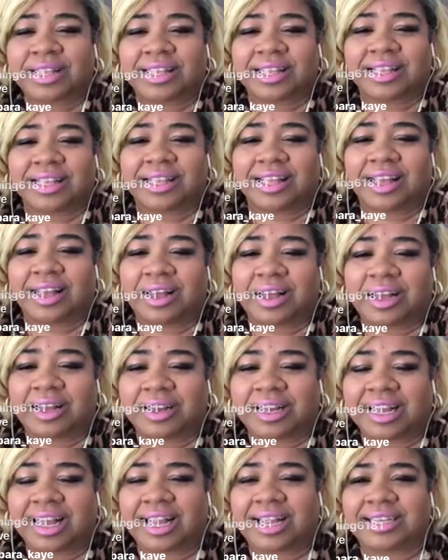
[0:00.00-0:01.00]
Oh
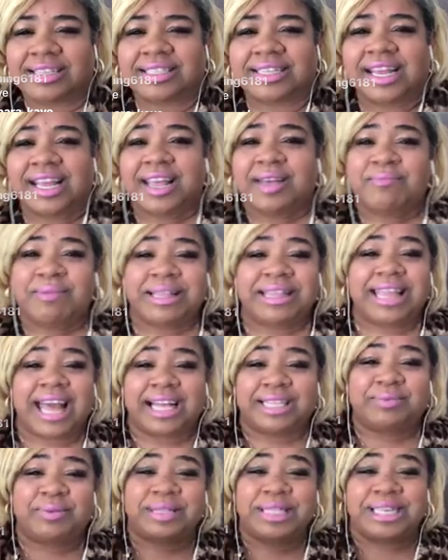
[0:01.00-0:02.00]
gosh. But
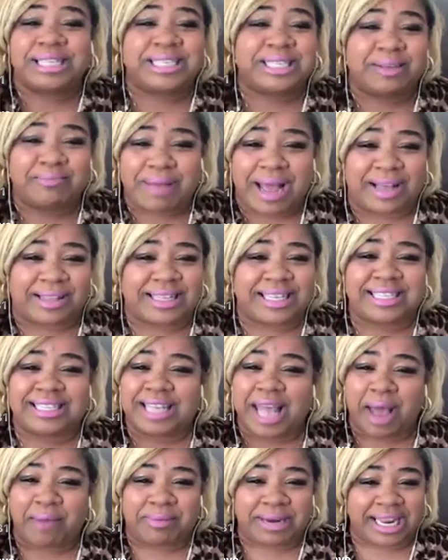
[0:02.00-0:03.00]
that's what this is about. This is
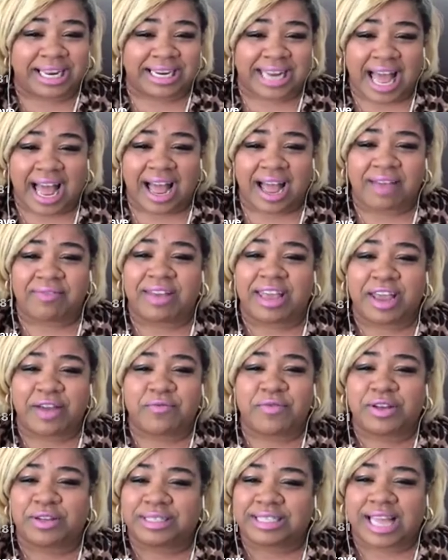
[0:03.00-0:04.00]
happening live in
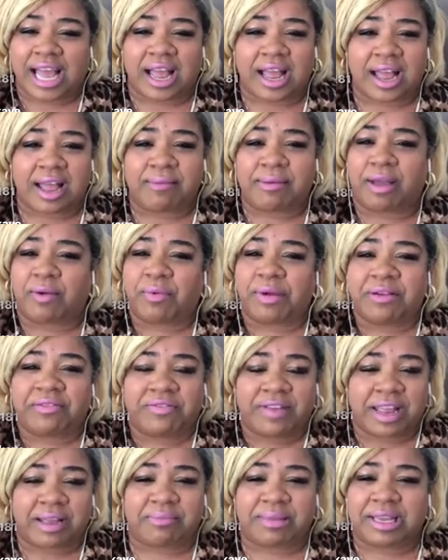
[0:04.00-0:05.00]
real time, and we're
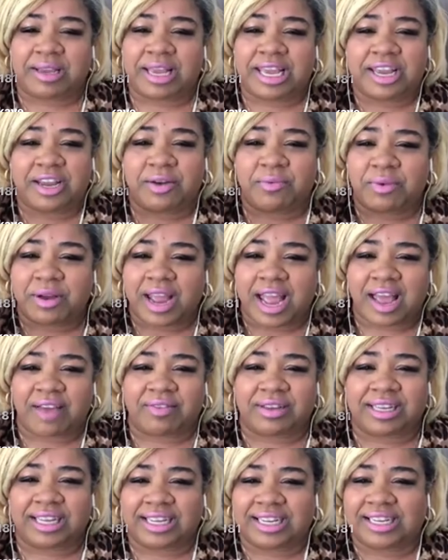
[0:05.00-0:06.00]
family here. We're
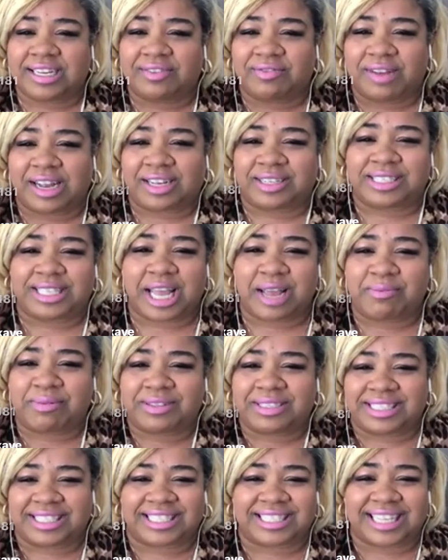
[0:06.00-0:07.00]
having a good roundtable
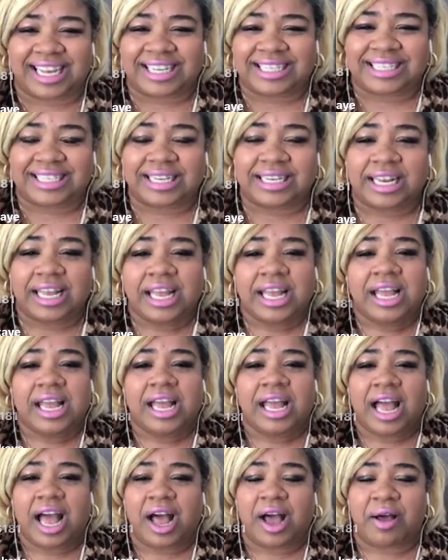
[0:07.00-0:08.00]
discussion.
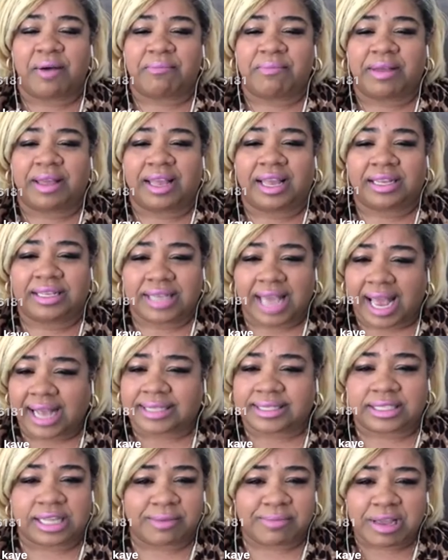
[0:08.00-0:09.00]
Um, eh, yeah,
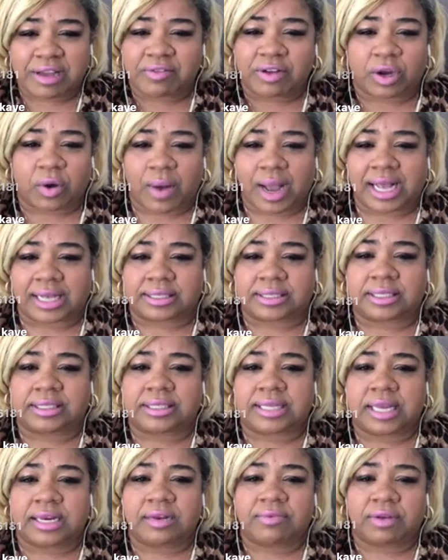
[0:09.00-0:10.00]
send me a request.
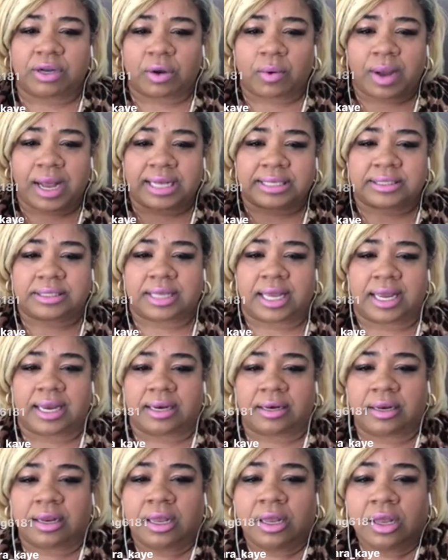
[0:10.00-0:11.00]
Send a request,
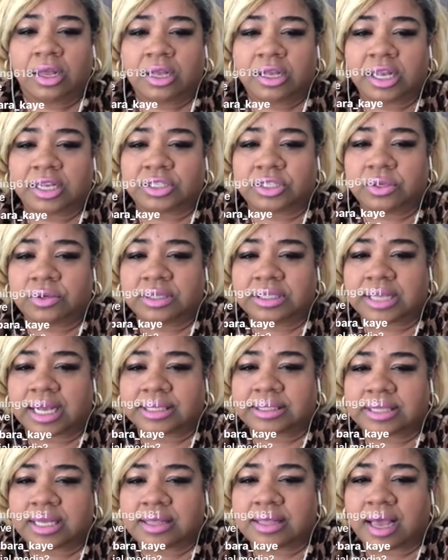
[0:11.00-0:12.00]
and as soon as I
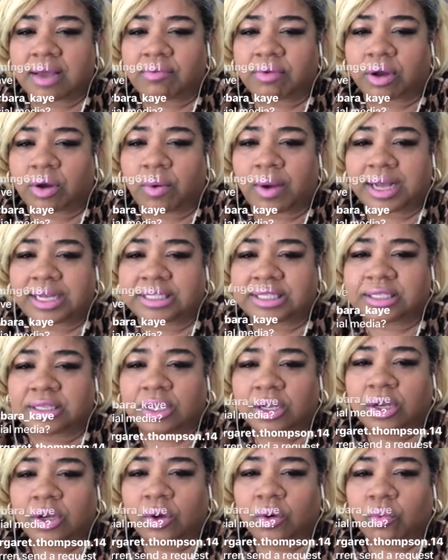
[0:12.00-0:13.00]
send that request,
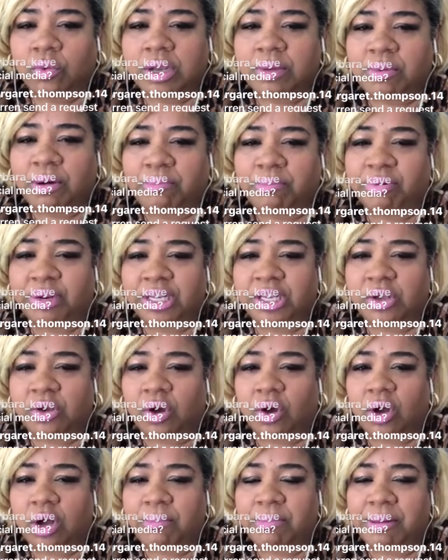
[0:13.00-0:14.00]
we will bring you
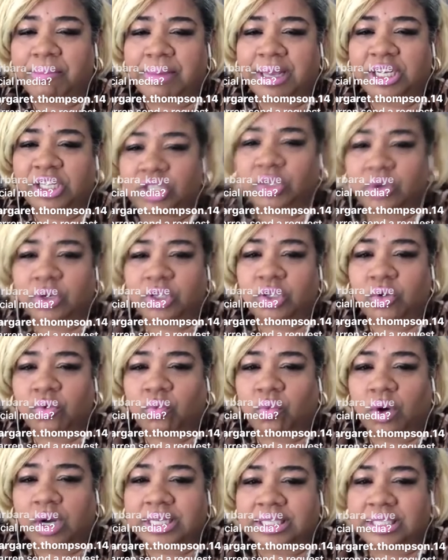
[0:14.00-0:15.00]
on. But make sure you
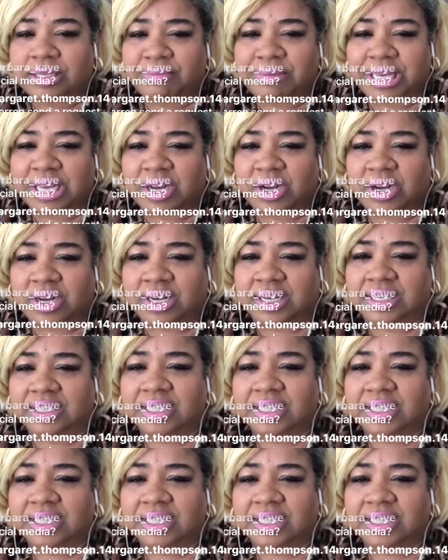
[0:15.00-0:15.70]
want to be on.